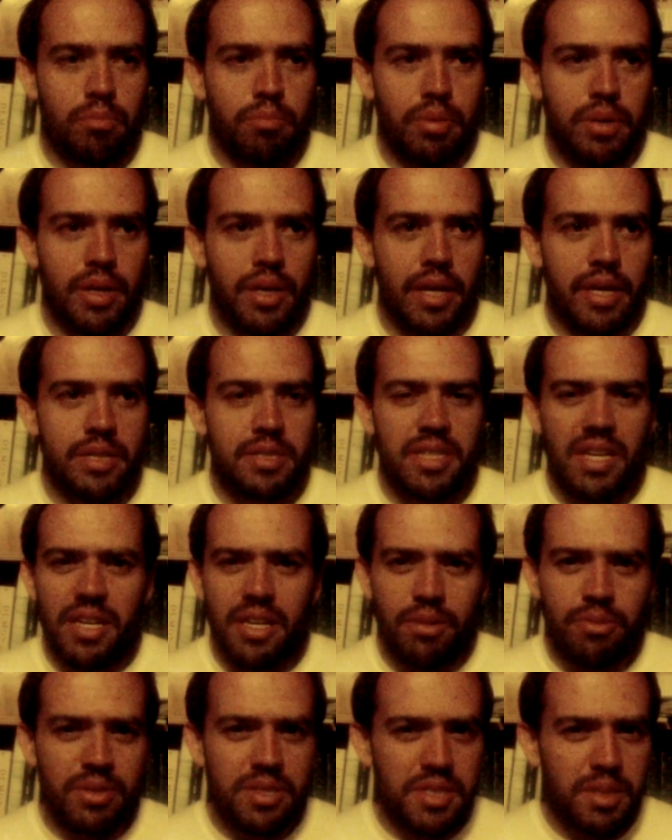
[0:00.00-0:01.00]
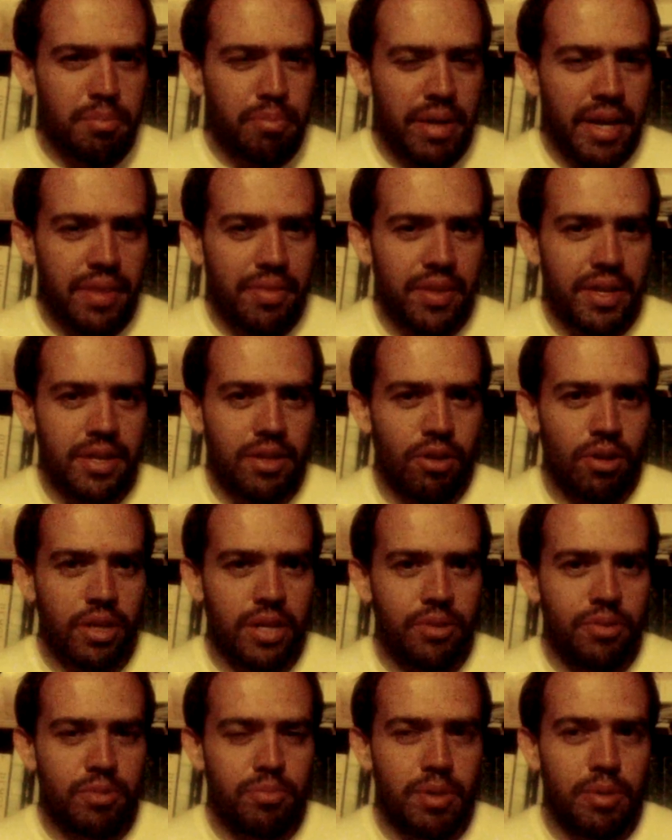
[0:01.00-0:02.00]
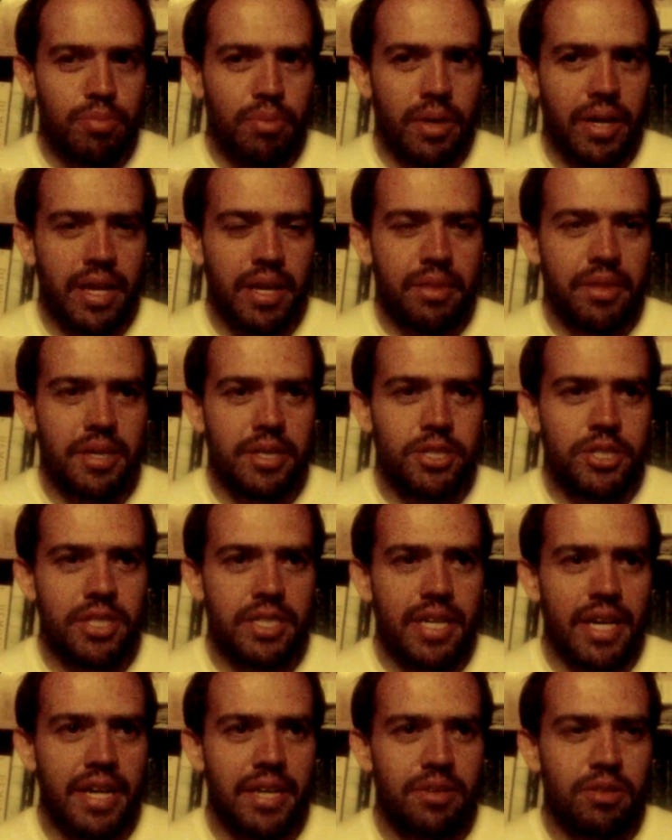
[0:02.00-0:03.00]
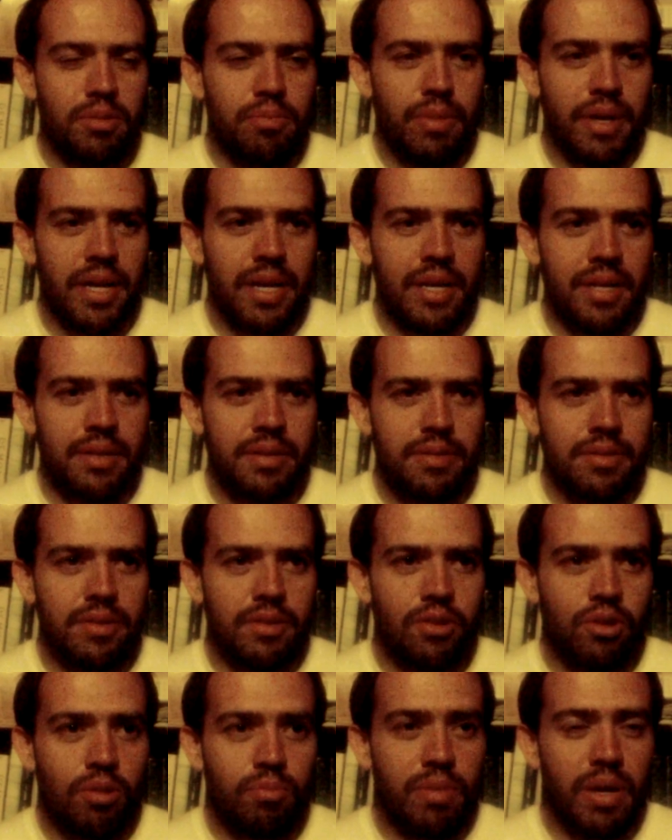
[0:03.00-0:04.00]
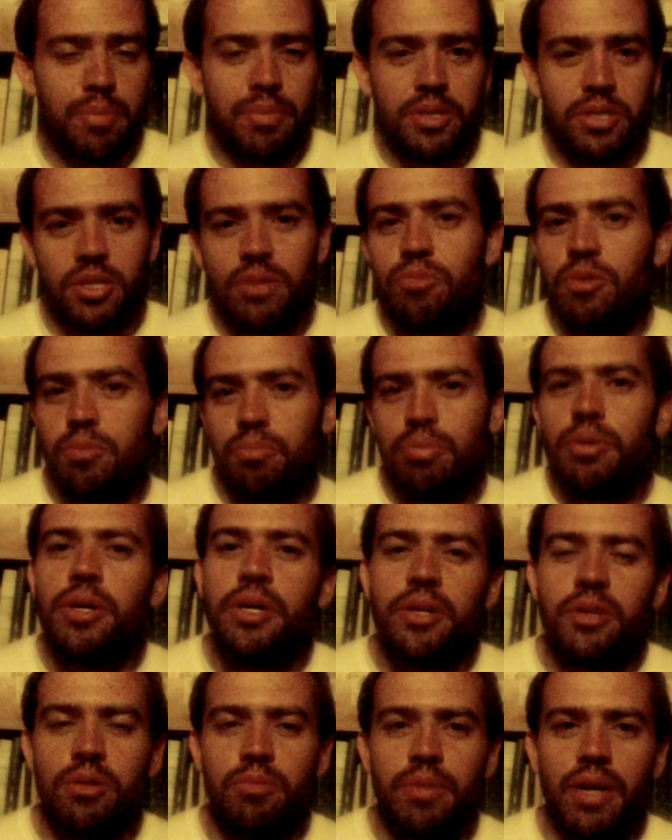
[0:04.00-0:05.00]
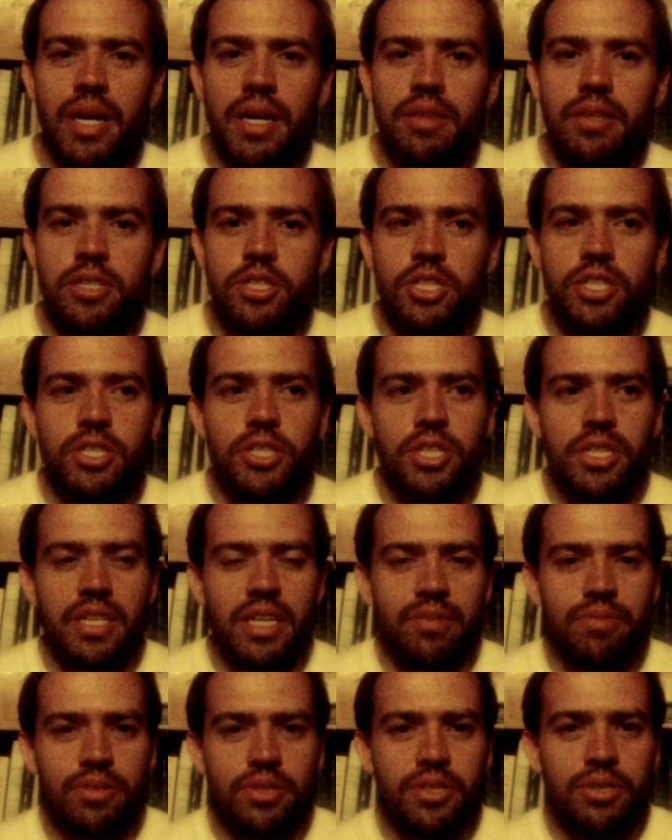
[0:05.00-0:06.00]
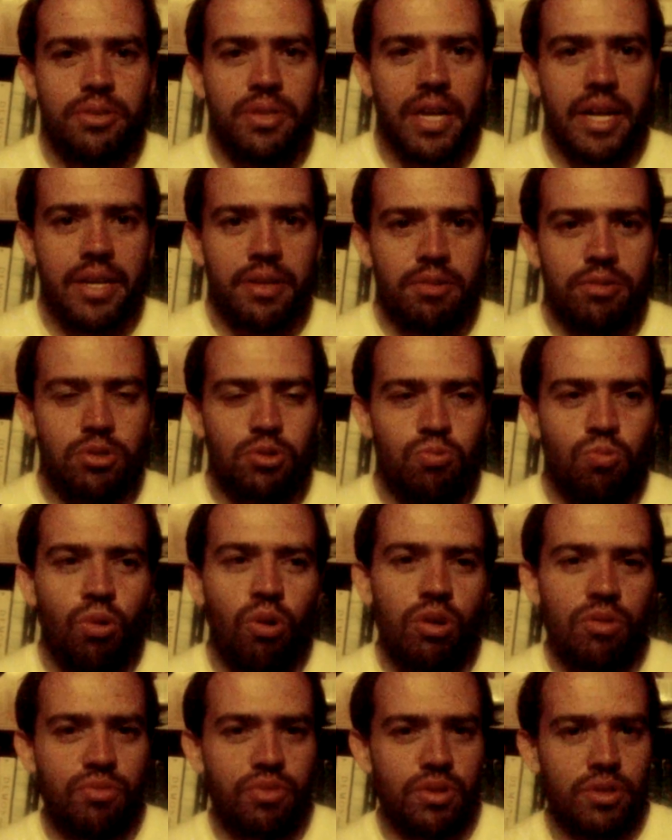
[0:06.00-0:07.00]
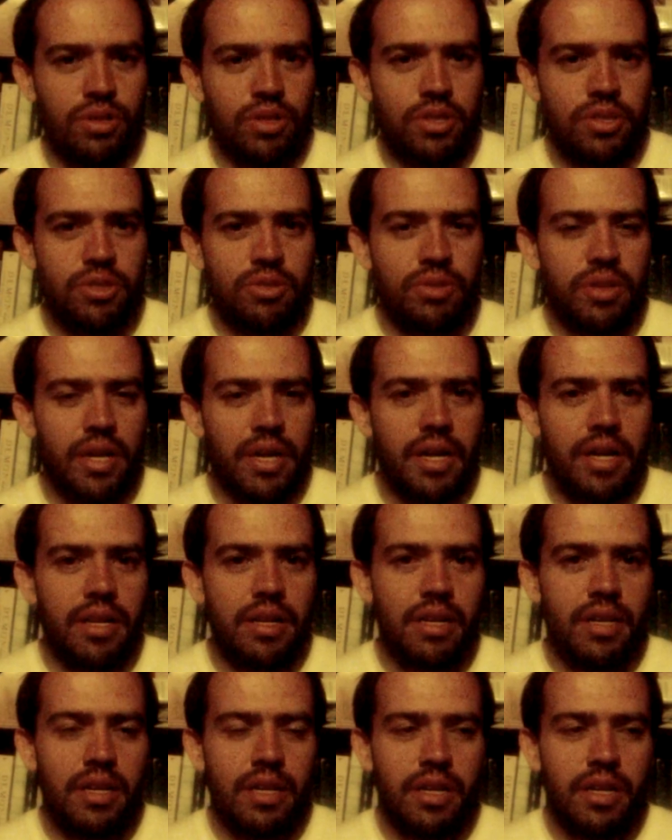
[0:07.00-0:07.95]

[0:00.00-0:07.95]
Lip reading: but it's not always a bad thing to argue with people. And I think she got in her mind, or maybe someone put in her mind that she should never do that, or it's wrong for her to do that.